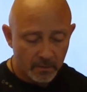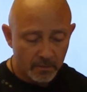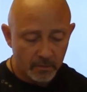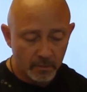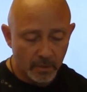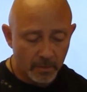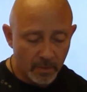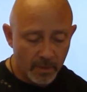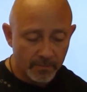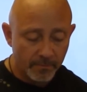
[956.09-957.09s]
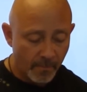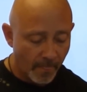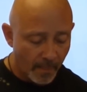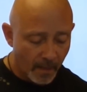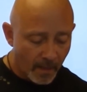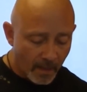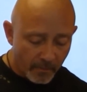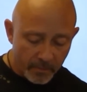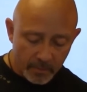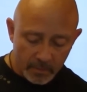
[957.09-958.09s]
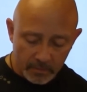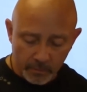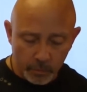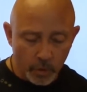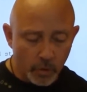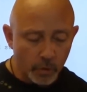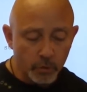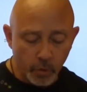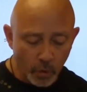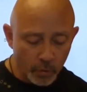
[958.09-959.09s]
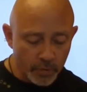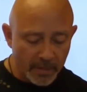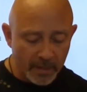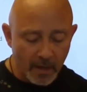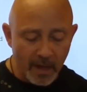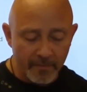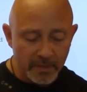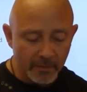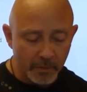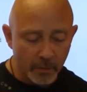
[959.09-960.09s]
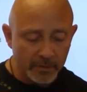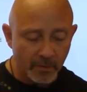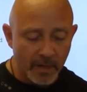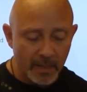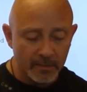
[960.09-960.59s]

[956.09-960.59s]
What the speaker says: Do WR. We do a control Z. Obviously, if we look at the routing